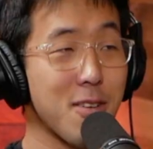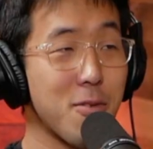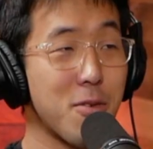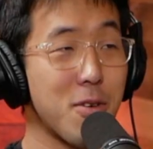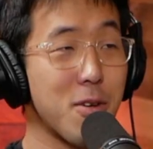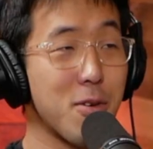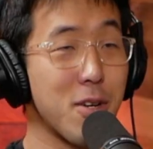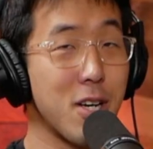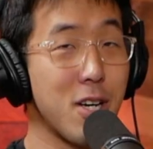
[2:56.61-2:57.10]

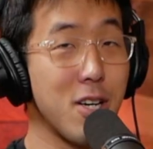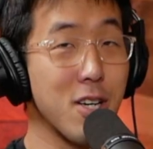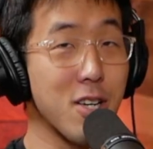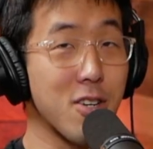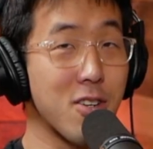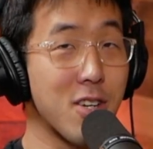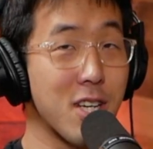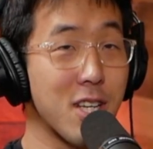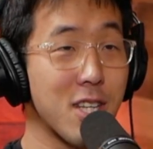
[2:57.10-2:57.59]
where we all
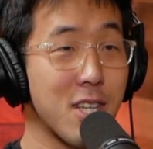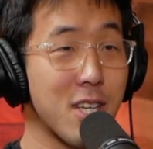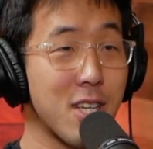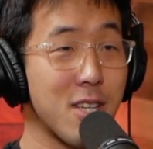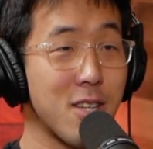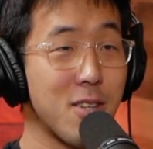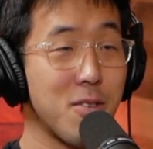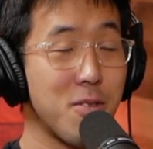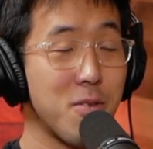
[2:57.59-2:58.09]
agree
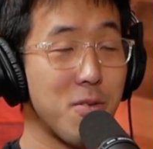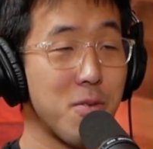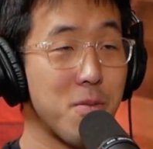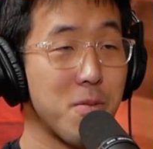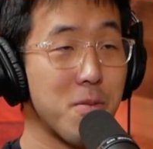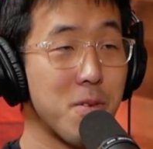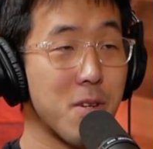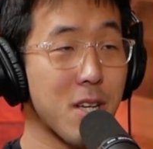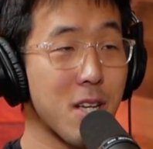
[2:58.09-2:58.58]
that
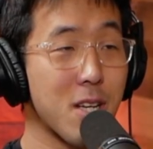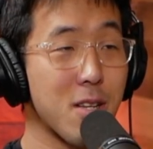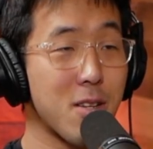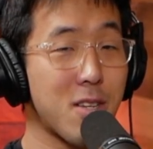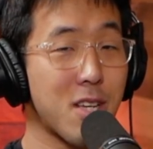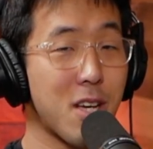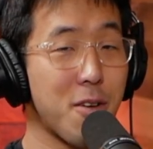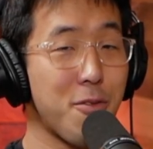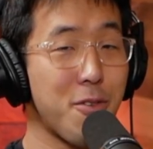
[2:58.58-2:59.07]
we're going
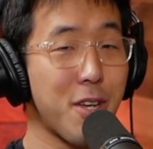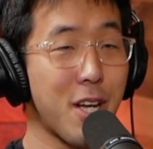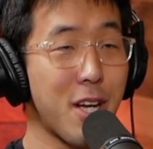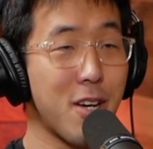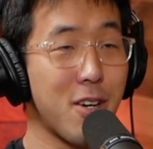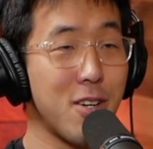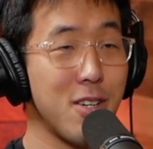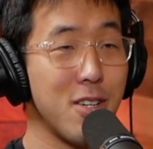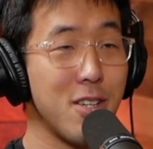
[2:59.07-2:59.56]
to tough it
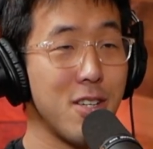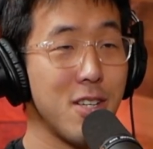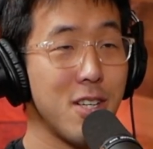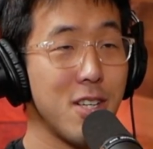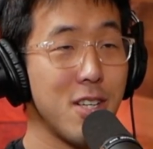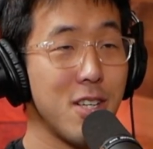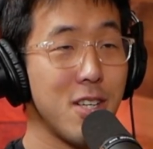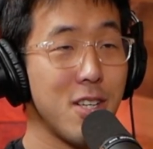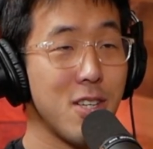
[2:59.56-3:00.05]
out.
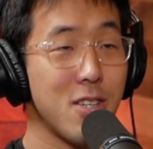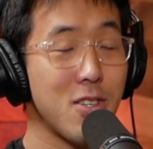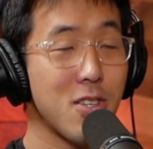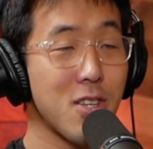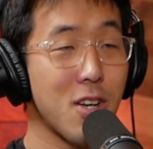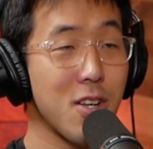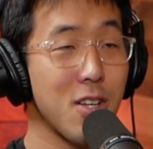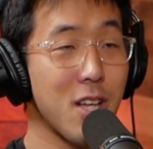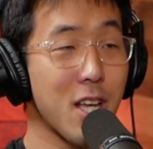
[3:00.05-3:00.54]
Yeah.
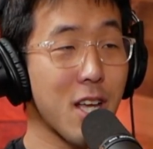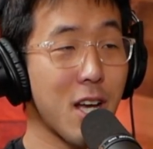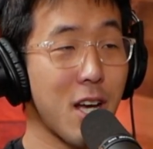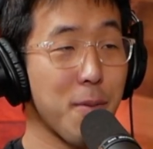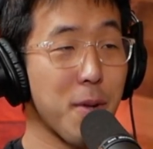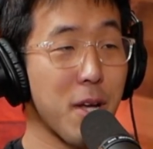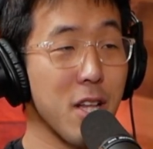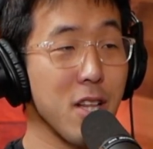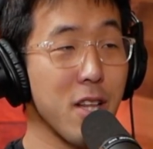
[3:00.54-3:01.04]
So, like,
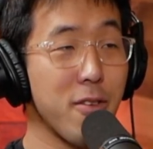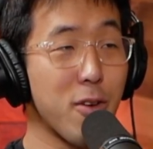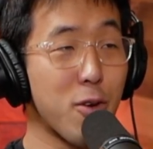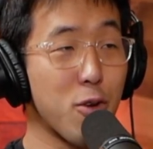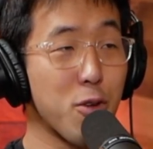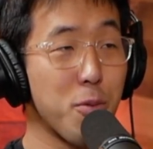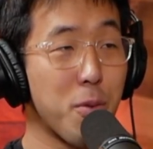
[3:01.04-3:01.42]
I'm not living with